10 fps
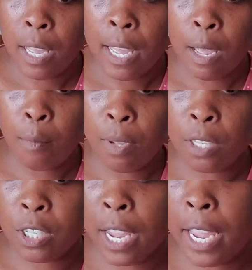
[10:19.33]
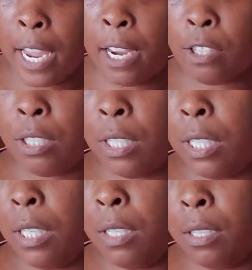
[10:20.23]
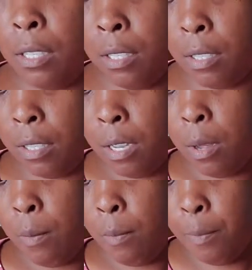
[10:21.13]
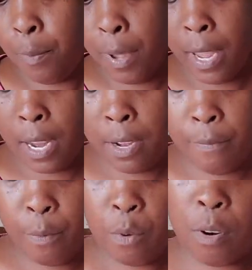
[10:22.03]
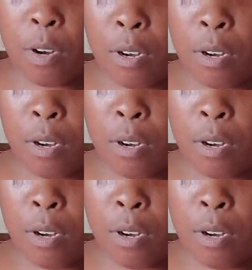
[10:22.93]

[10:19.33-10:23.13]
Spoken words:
how much I actually paid for